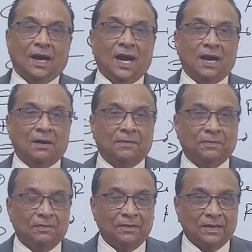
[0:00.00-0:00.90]

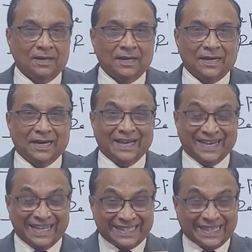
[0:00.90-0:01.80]
of
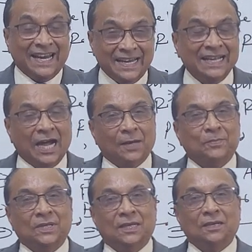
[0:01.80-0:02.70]
retaining
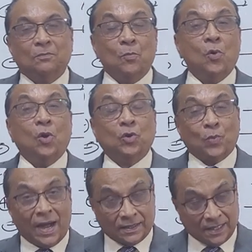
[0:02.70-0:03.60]
of the more
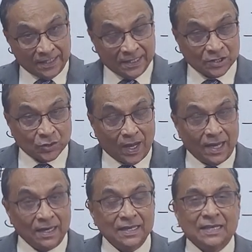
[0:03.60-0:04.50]
water in the
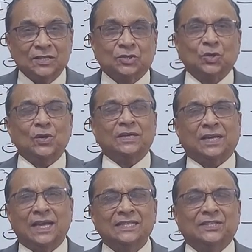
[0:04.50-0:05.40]
soil. So it
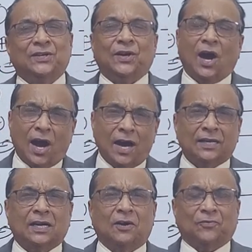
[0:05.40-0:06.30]
has
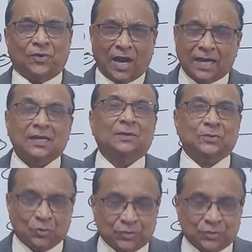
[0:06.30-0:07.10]
lot of